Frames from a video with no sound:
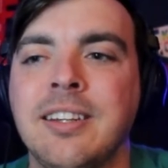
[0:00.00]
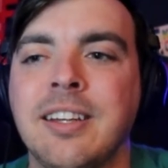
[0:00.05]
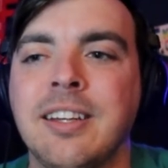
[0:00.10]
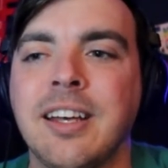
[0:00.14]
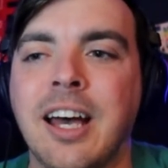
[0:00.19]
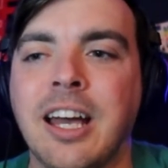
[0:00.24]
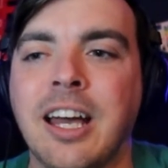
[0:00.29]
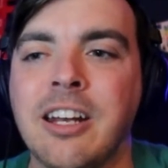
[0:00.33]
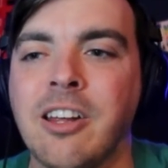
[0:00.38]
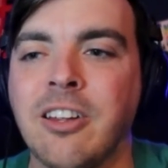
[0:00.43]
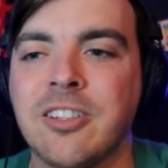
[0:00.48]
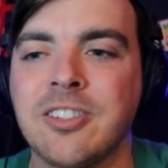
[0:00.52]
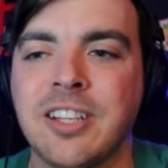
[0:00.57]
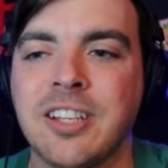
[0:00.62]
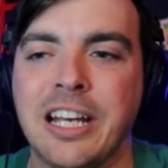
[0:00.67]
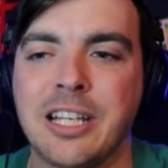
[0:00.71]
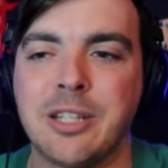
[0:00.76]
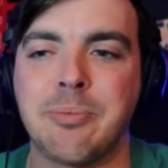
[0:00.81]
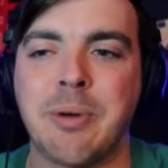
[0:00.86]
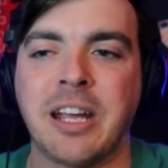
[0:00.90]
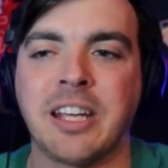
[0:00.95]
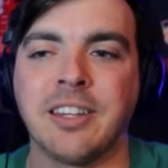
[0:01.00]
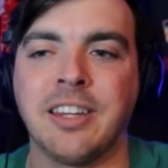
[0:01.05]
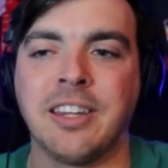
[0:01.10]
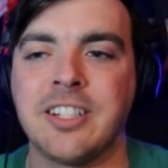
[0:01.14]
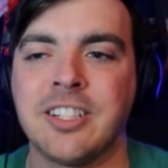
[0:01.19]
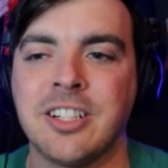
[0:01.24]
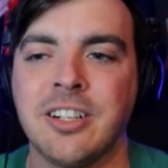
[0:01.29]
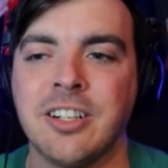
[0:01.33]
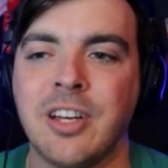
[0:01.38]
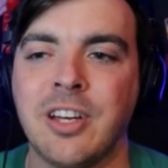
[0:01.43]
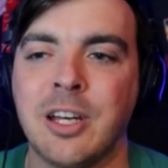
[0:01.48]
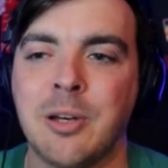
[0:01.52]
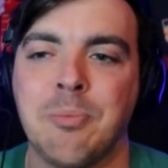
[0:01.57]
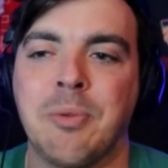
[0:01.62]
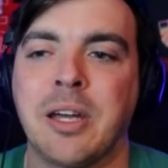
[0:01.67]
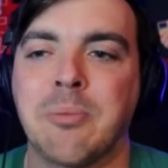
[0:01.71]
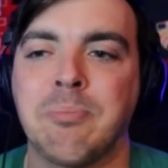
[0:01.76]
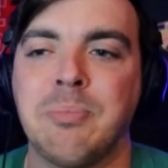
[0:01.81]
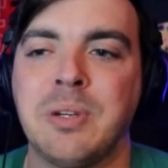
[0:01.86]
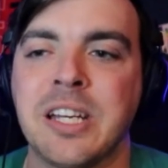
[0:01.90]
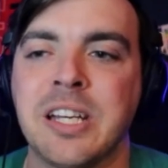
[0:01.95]
I know there's a lot of speculation of him
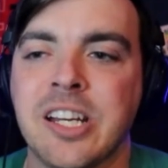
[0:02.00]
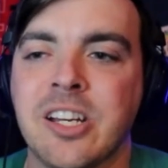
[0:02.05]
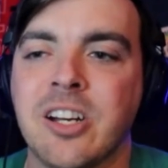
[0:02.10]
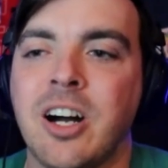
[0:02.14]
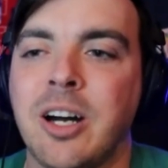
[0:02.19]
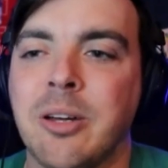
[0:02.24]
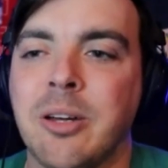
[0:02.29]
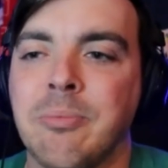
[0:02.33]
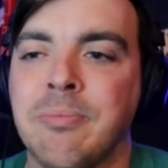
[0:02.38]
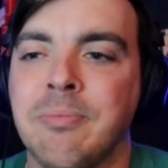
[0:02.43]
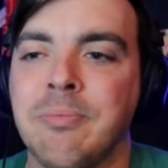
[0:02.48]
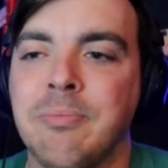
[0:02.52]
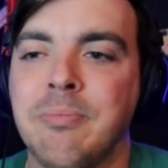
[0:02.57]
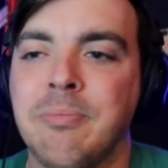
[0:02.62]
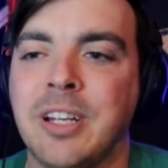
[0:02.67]
like being gone,